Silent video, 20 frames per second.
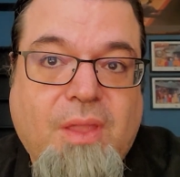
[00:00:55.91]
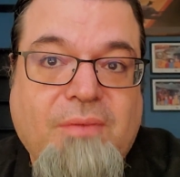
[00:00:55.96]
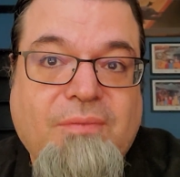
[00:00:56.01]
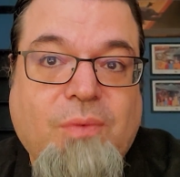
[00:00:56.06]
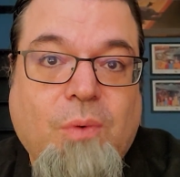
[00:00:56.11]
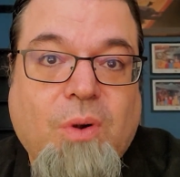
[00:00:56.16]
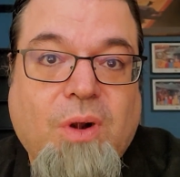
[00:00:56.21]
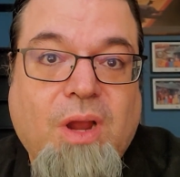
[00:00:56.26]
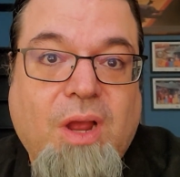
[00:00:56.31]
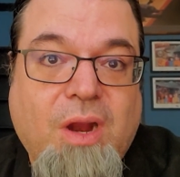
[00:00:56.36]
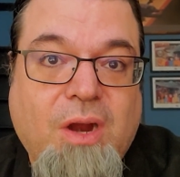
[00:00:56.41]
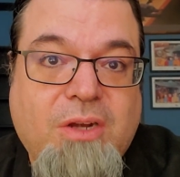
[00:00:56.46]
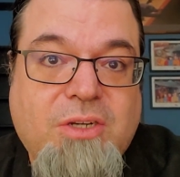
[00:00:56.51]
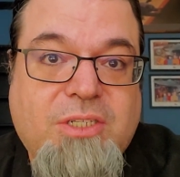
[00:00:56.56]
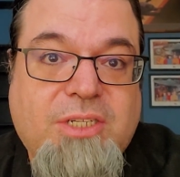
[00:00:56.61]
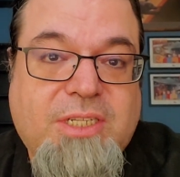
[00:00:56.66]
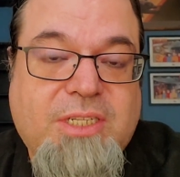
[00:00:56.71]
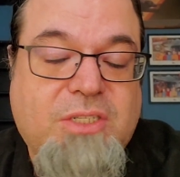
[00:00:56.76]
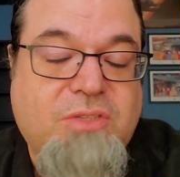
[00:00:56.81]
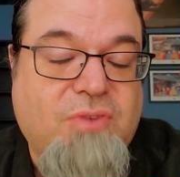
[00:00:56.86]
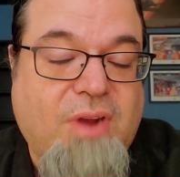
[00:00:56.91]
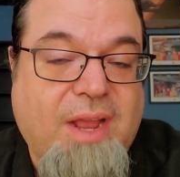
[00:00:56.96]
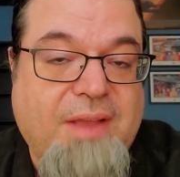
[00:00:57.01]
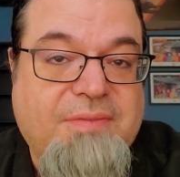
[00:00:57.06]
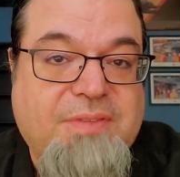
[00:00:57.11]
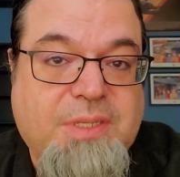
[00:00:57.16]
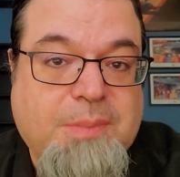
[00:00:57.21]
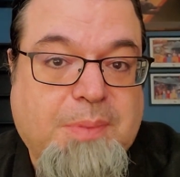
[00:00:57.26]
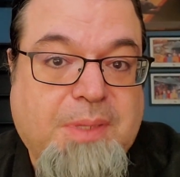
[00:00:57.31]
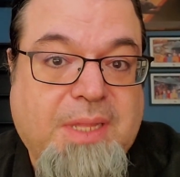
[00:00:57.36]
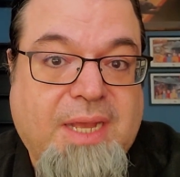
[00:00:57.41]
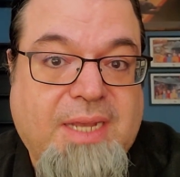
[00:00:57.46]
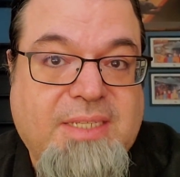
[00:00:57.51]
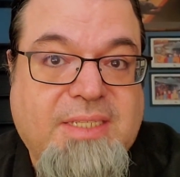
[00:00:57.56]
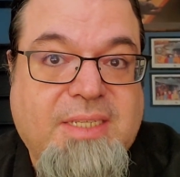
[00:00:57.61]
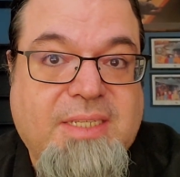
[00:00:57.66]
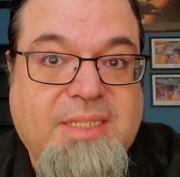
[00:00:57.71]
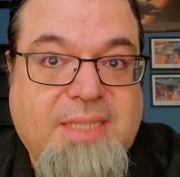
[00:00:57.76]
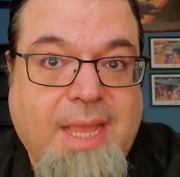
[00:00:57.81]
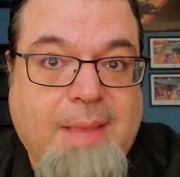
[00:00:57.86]
for hard disk drive supplies
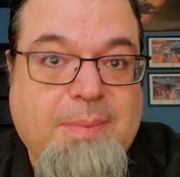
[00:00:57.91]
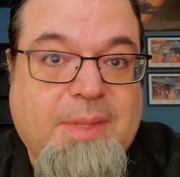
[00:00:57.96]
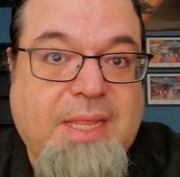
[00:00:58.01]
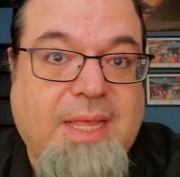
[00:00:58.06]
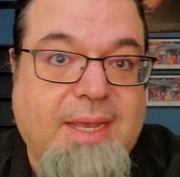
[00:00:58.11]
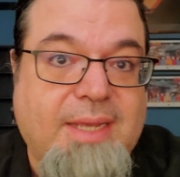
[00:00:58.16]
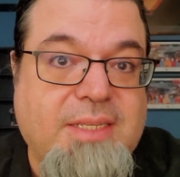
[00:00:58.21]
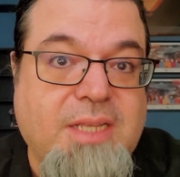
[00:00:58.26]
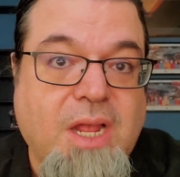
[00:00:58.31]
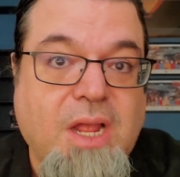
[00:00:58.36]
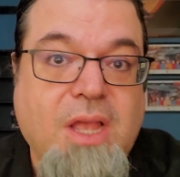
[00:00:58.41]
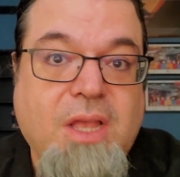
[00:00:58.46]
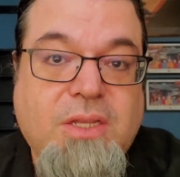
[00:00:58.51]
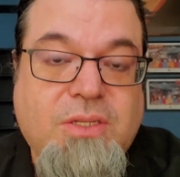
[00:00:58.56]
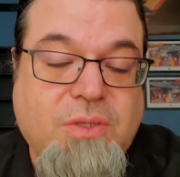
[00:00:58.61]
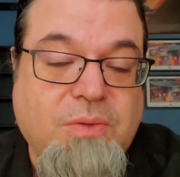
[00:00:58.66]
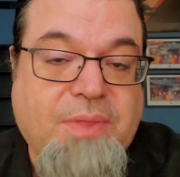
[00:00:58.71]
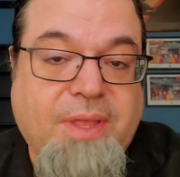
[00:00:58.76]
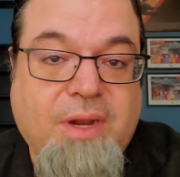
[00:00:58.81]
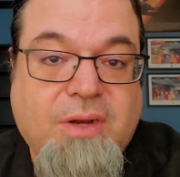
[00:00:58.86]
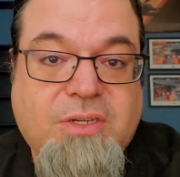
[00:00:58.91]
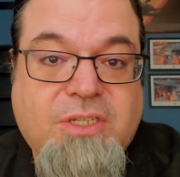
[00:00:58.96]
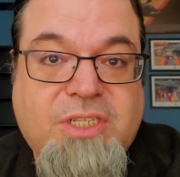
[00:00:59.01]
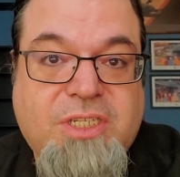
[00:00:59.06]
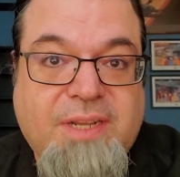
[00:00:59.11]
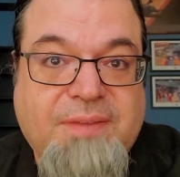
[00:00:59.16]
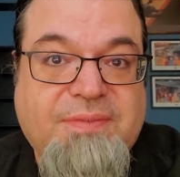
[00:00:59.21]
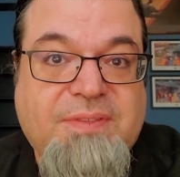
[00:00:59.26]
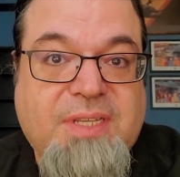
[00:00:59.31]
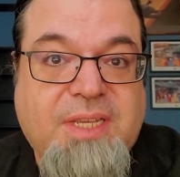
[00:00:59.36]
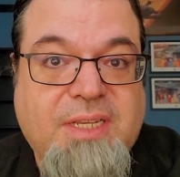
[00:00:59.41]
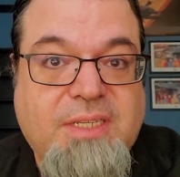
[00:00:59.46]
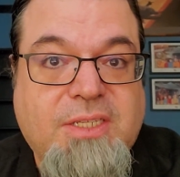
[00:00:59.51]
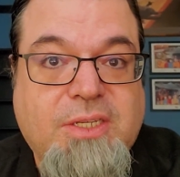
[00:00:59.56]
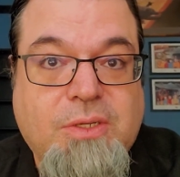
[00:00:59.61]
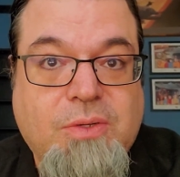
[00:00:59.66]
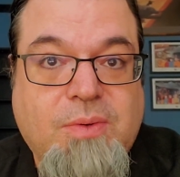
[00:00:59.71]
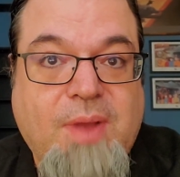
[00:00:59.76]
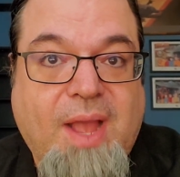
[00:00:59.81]
to stabilize, so they are shifting to